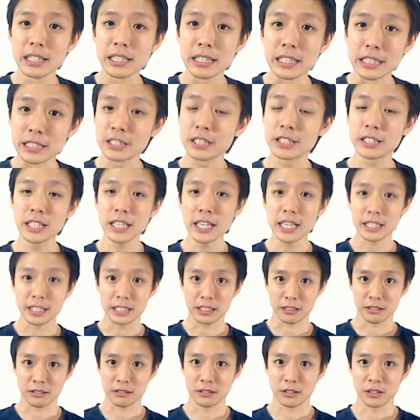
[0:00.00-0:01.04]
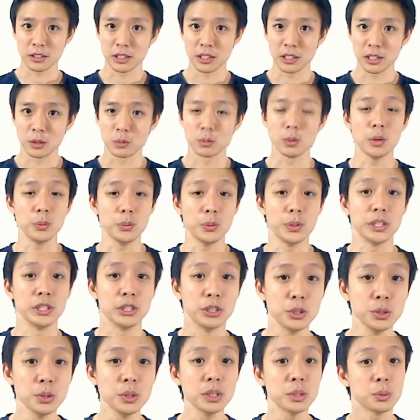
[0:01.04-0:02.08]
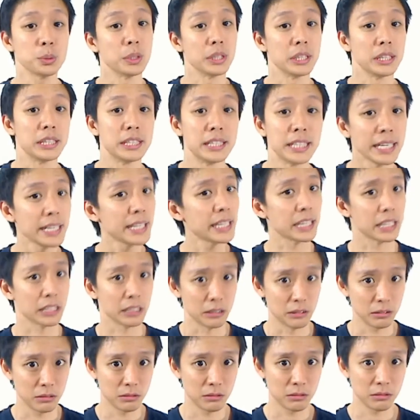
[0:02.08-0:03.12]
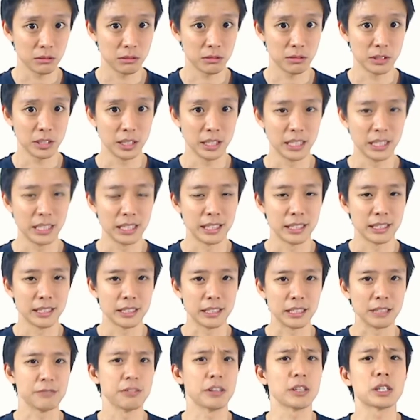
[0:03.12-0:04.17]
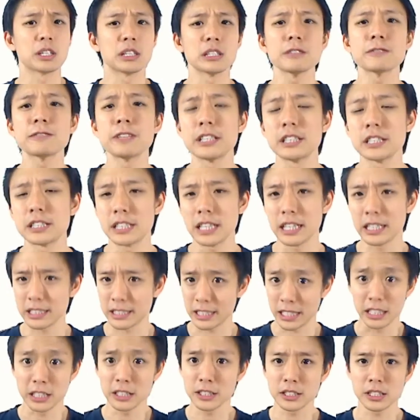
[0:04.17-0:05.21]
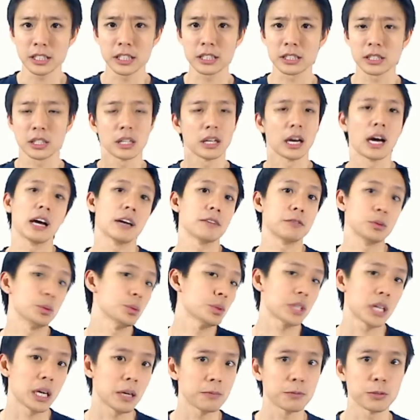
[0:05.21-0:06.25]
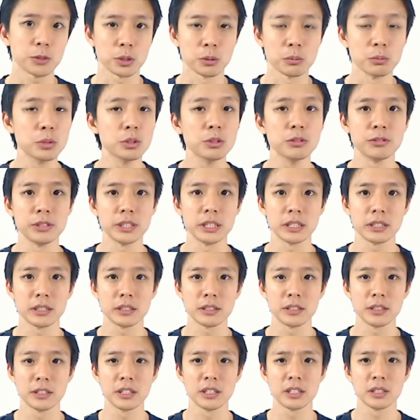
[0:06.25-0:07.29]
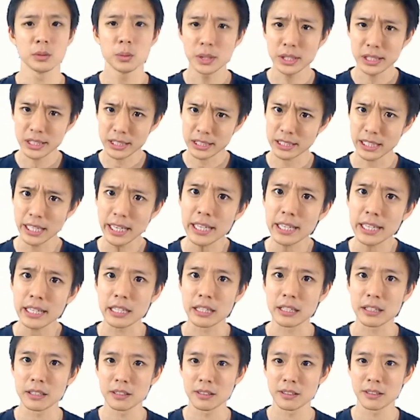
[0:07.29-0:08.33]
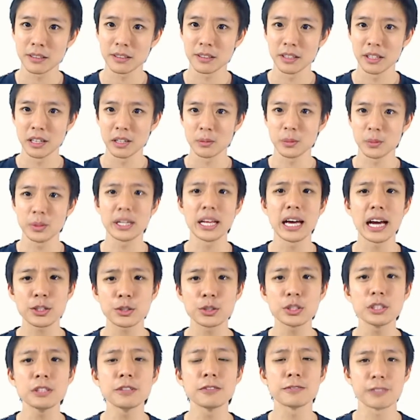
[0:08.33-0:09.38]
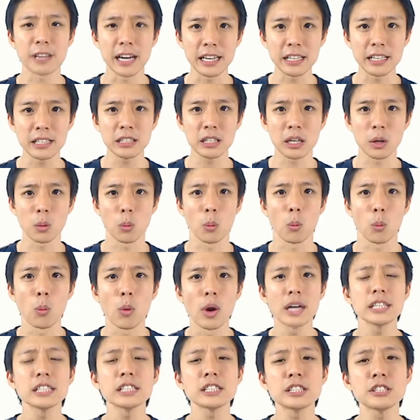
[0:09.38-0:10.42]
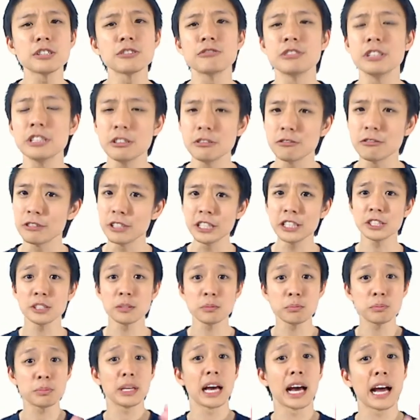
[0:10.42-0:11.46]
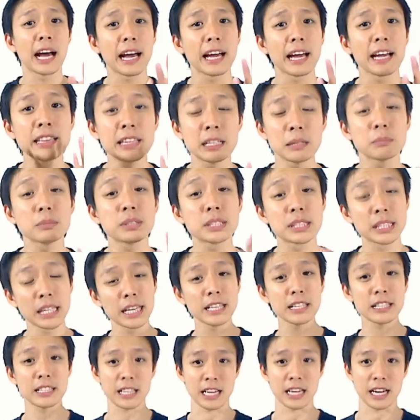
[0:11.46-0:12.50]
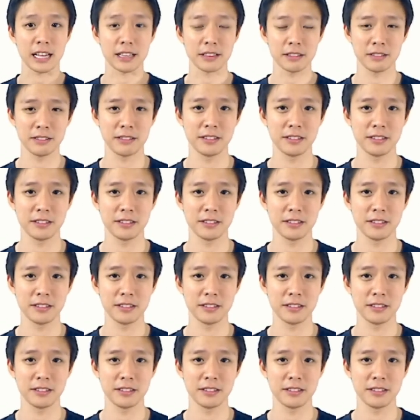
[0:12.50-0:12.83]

Instead, what we do is we dig. If our girlfriend tells us, I have no time for a movie, we'd dig. We'd actually find out what is the real reason behind them saying that.